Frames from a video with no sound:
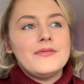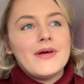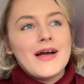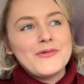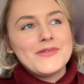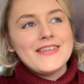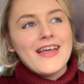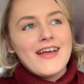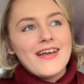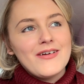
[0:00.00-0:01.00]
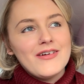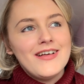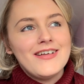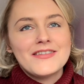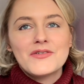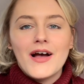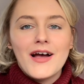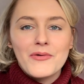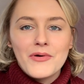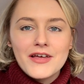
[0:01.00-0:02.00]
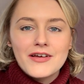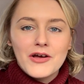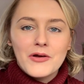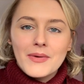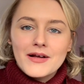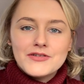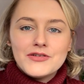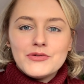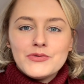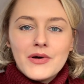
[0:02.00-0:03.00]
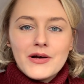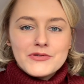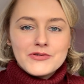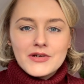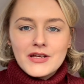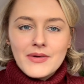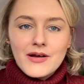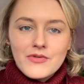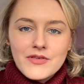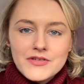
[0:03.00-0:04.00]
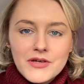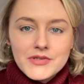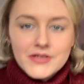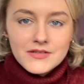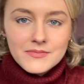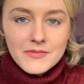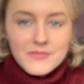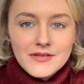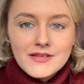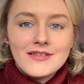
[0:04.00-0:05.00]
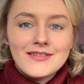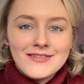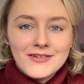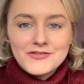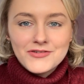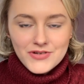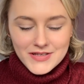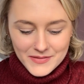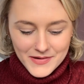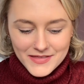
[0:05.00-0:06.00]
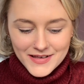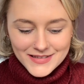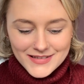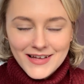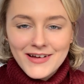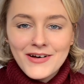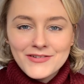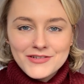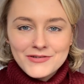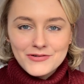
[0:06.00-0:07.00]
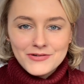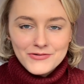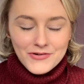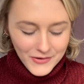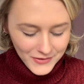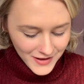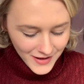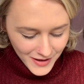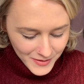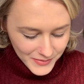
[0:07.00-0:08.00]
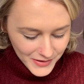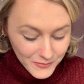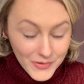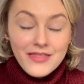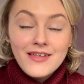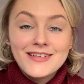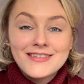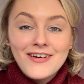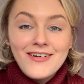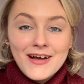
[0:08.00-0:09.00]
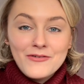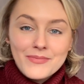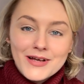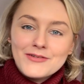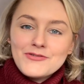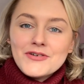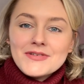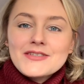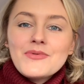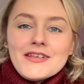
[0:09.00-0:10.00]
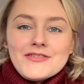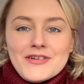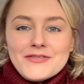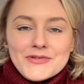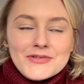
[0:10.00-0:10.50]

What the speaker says: I would say it's quite ironic, going back to what I was talking about with stoicism and not stressing about things that aren't in your control, but when things are out of my control, it's quite stressful.